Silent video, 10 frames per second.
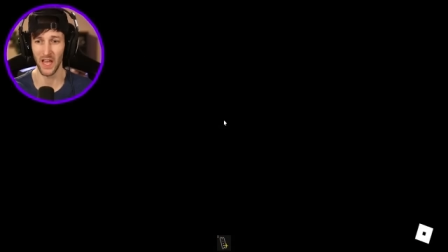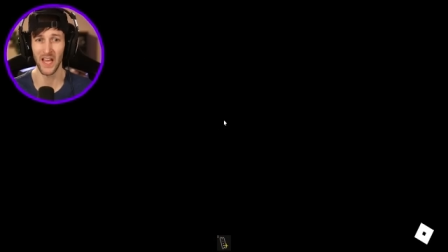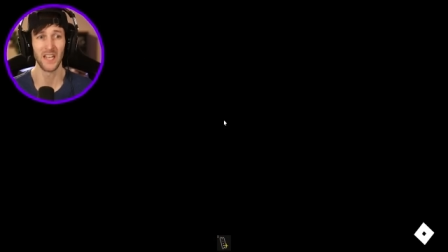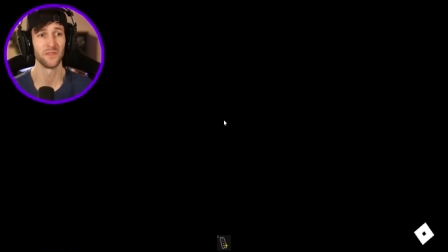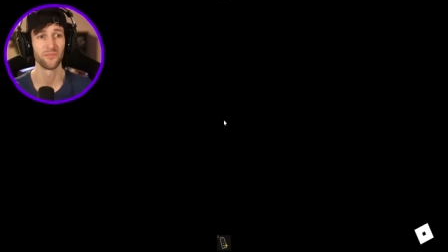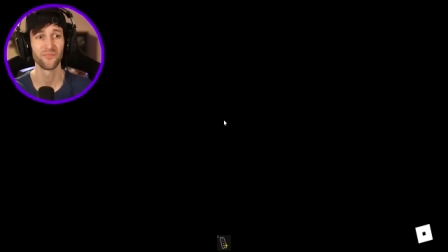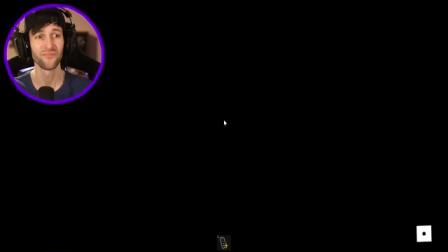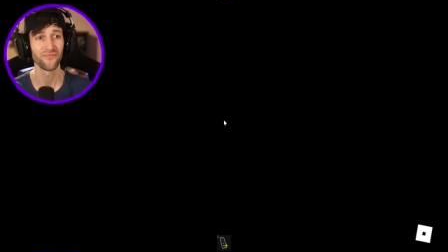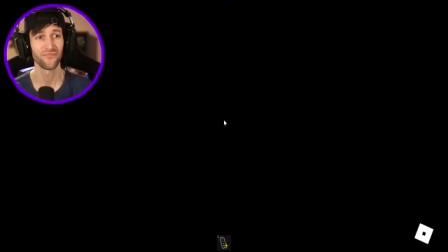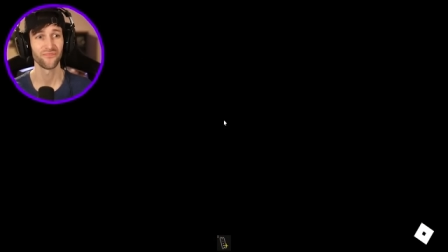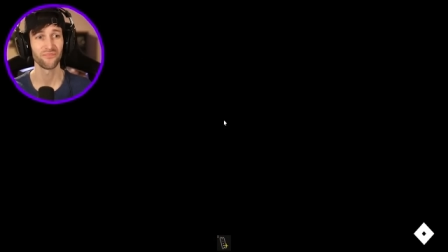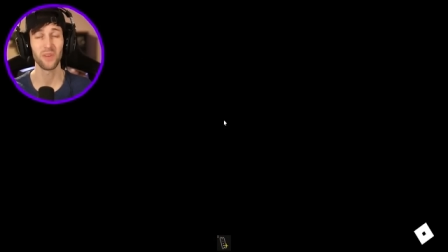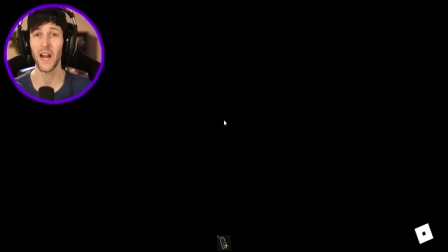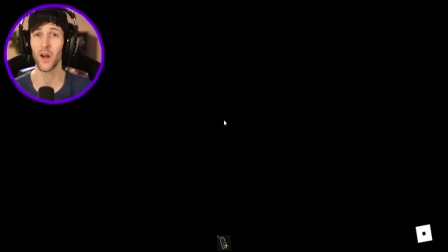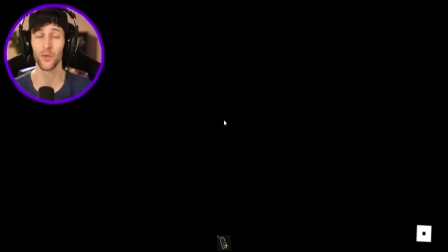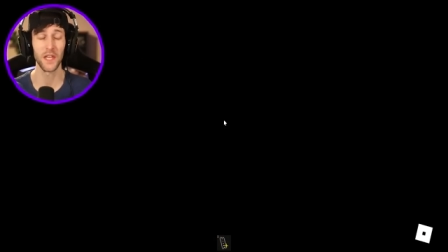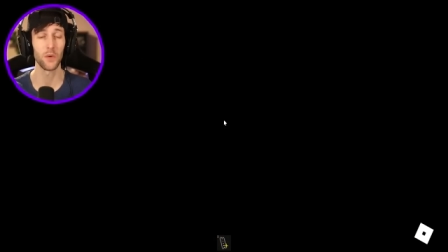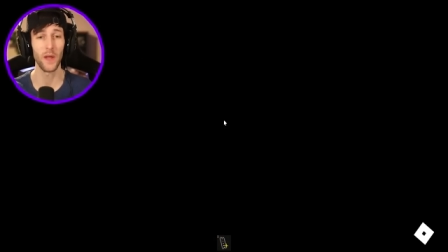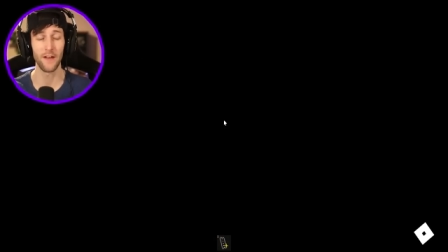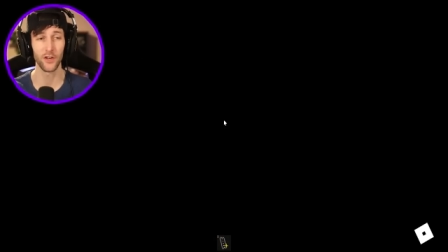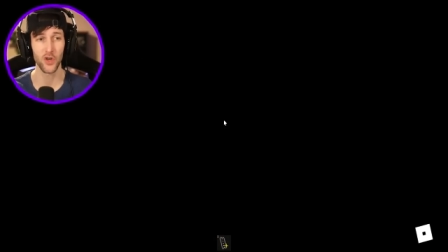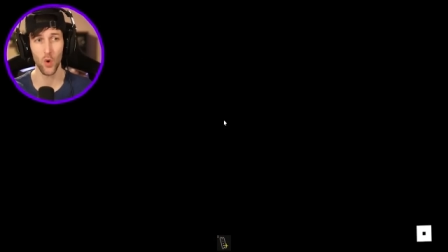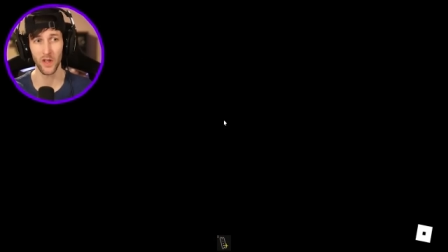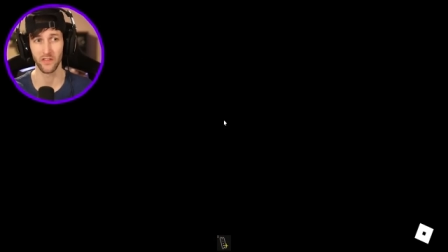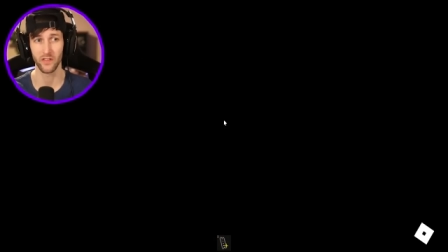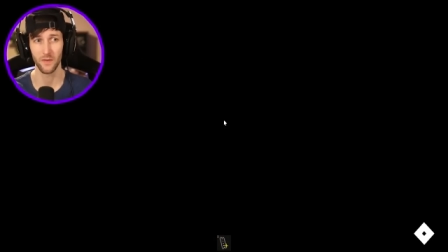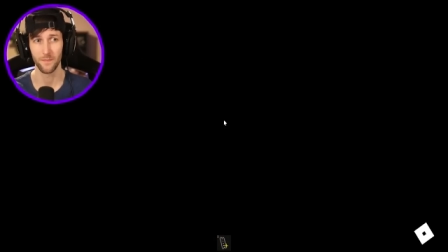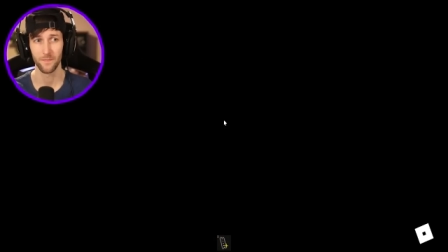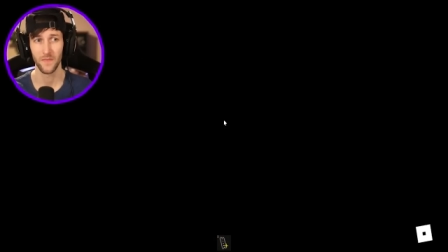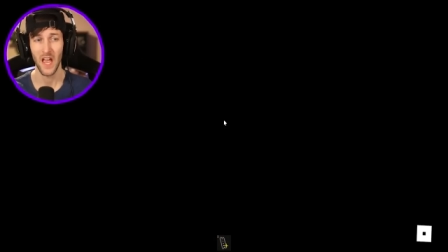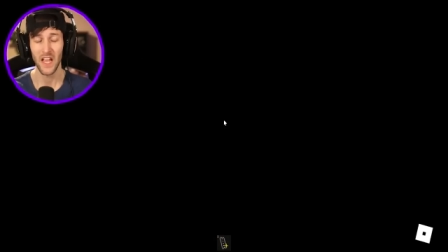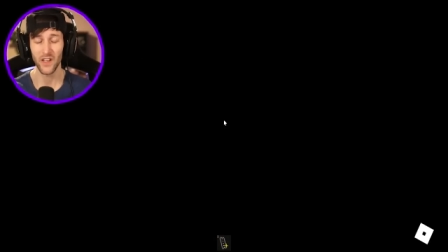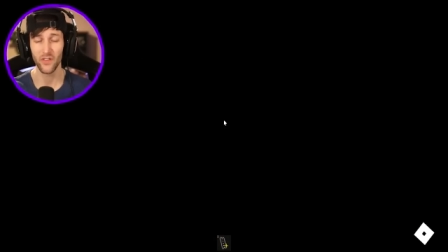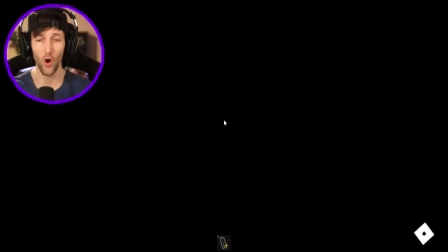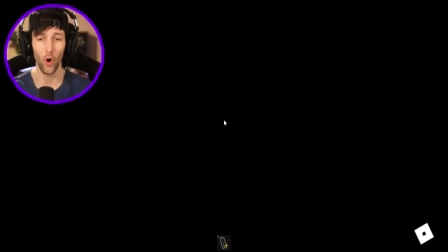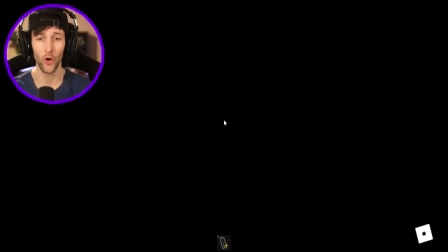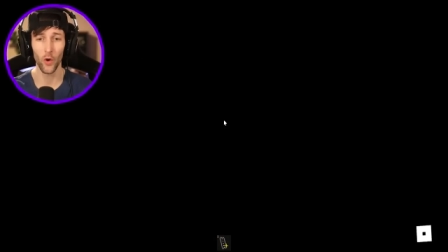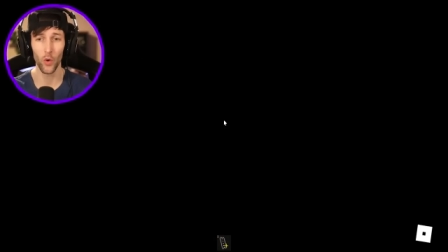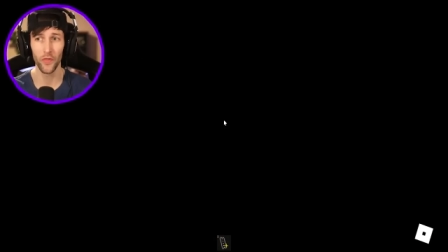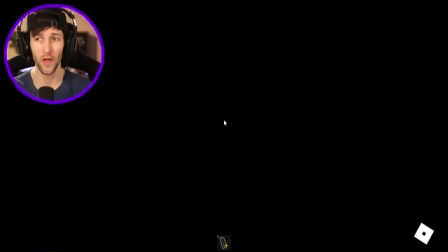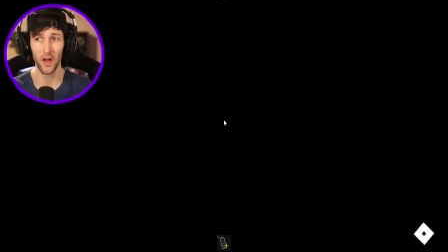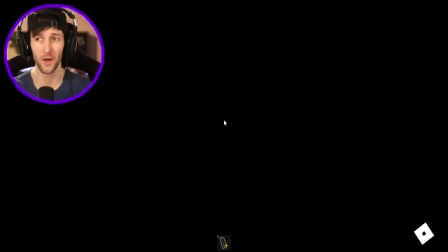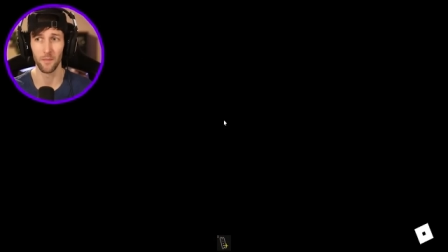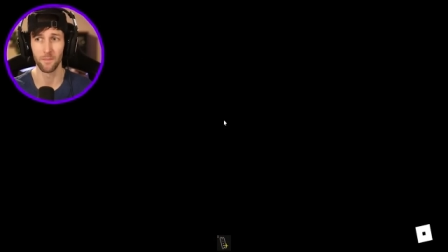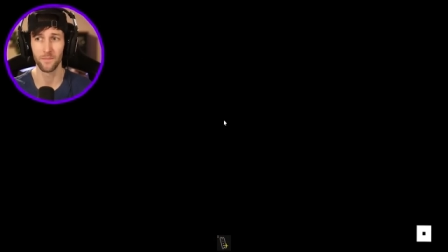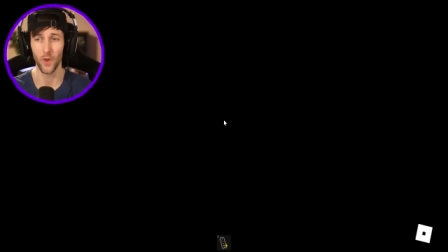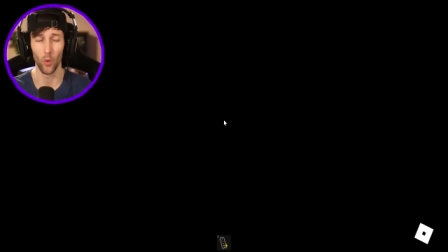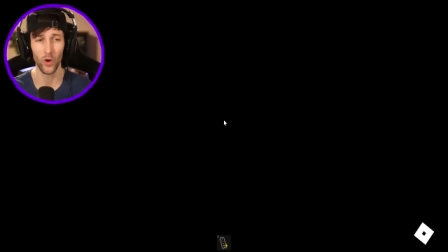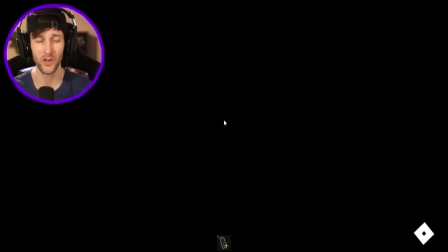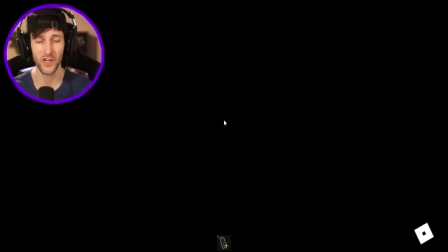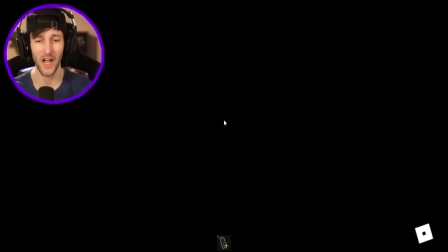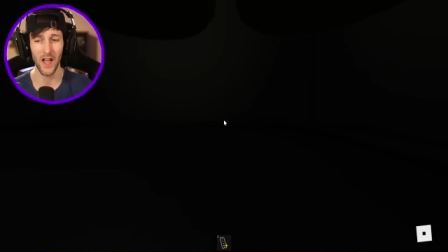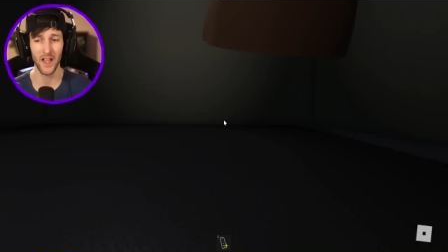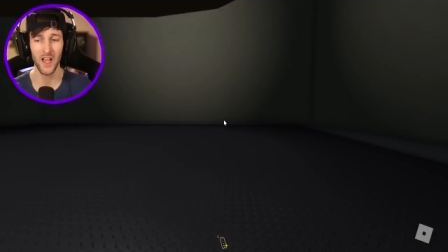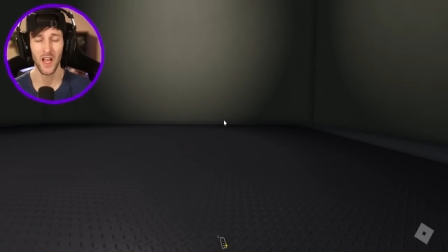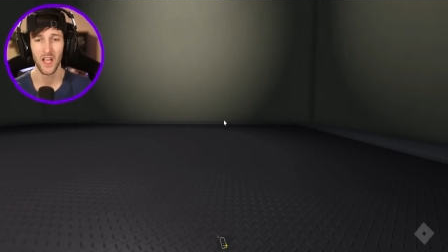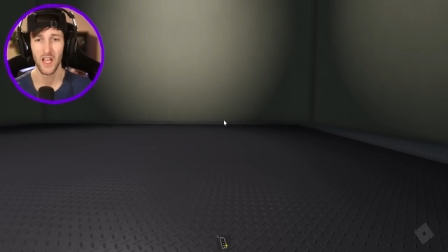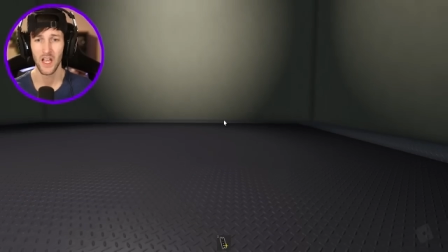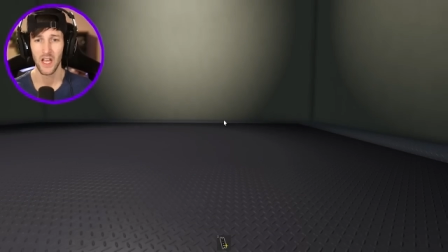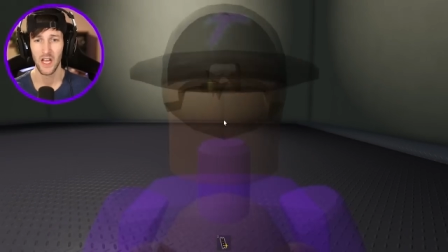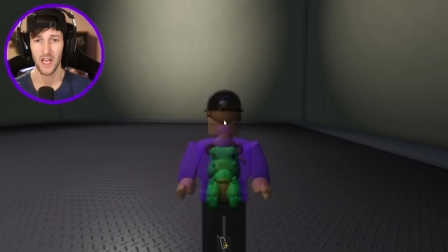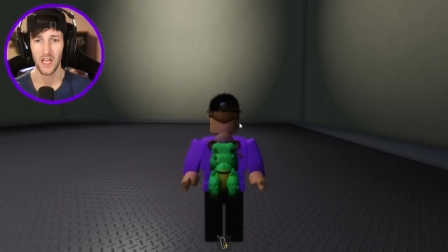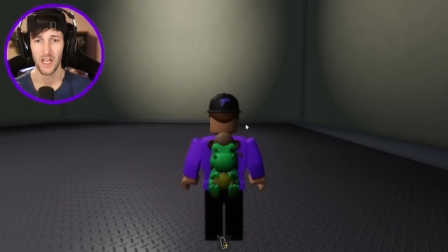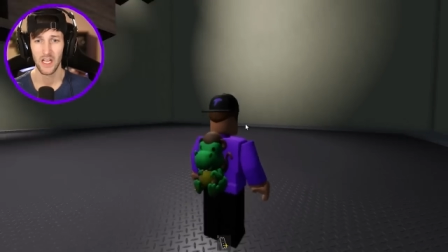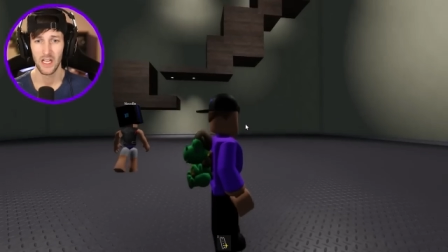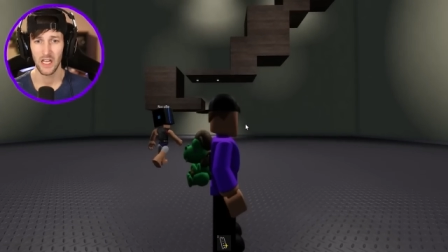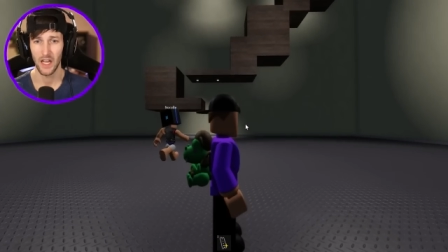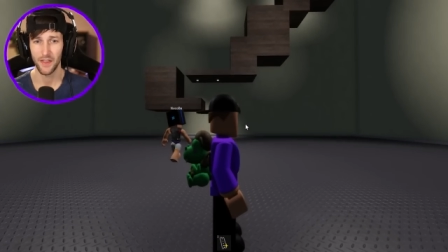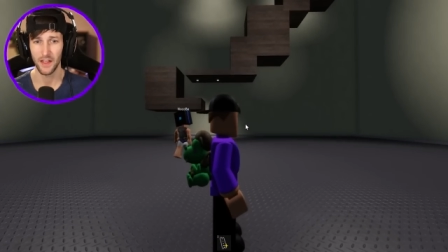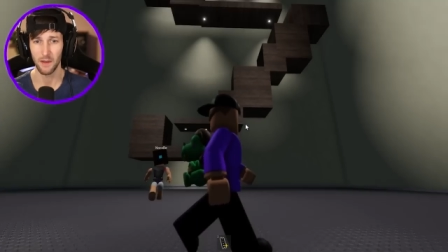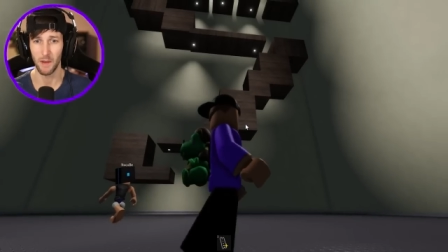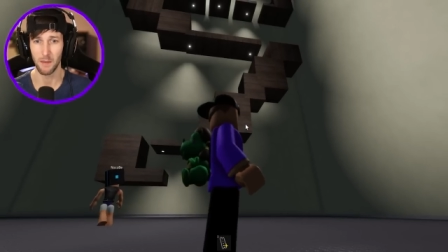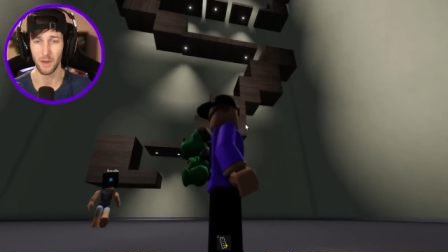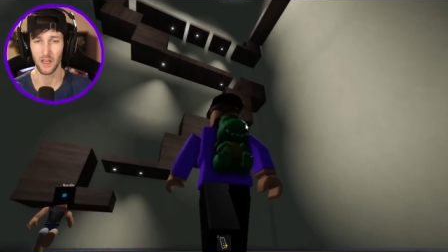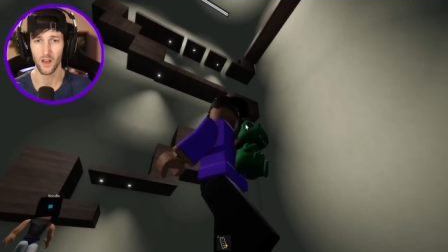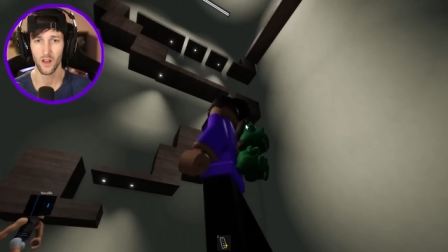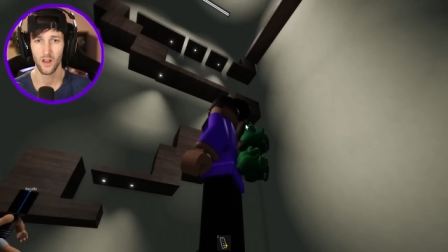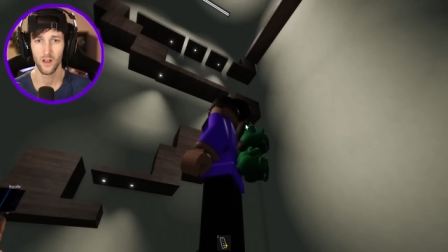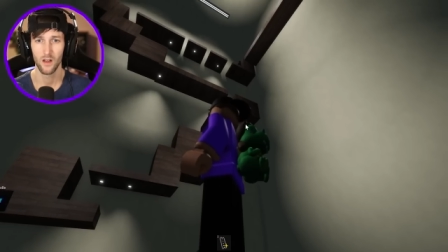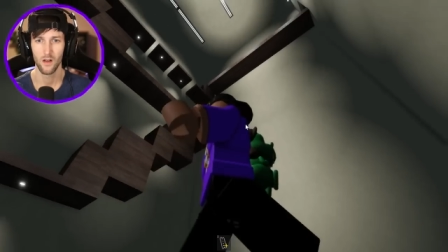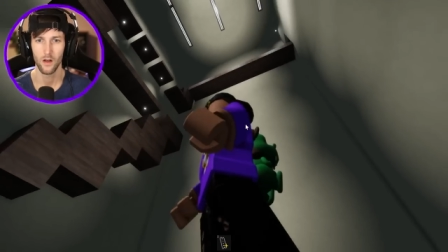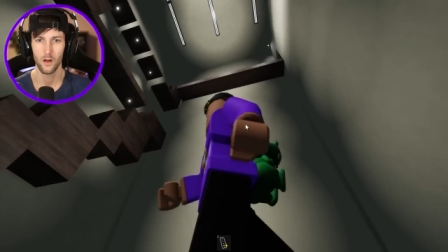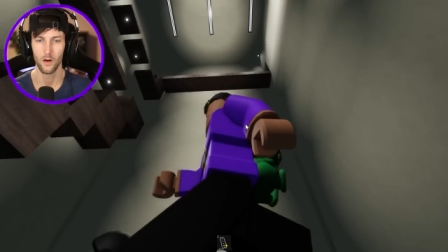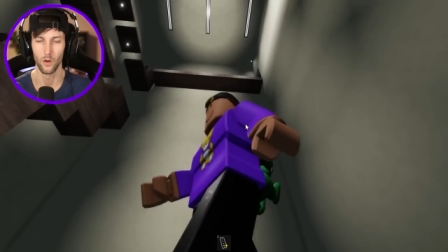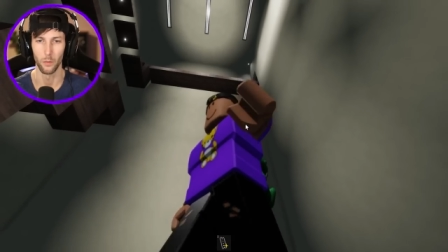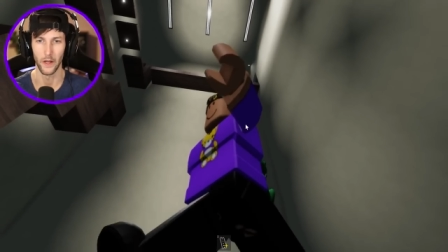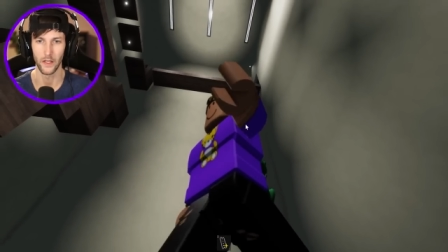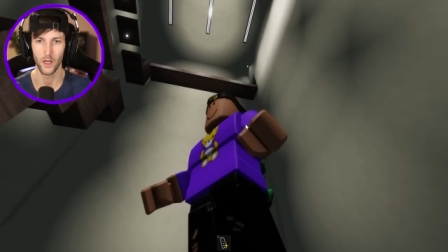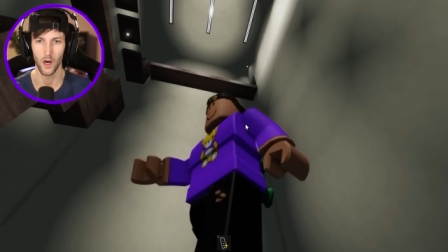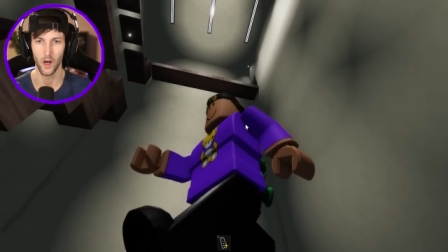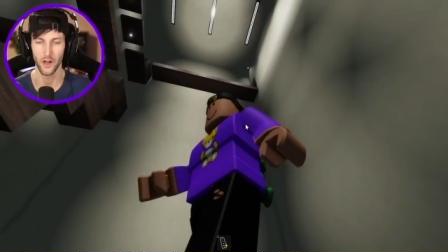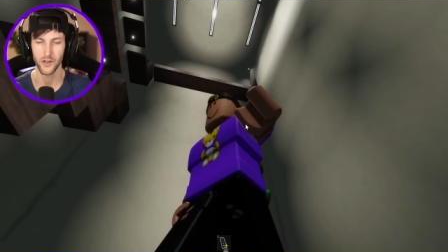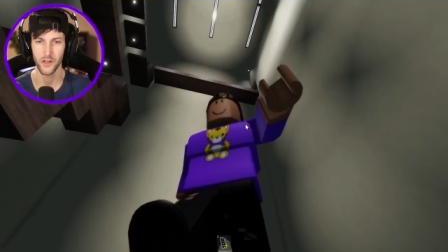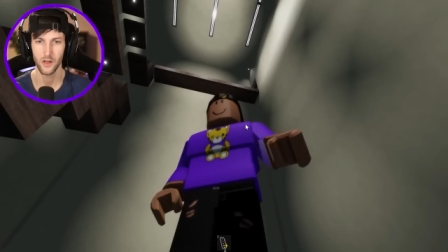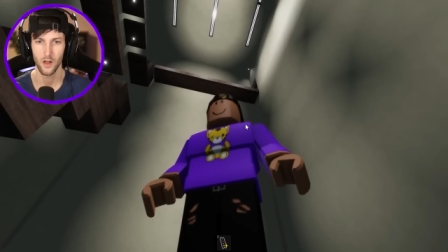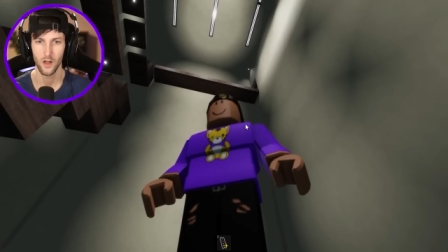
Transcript: pit, but I don't think we have a choice. Is Arnold the the orange guy? I think it might be. Oh my gosh.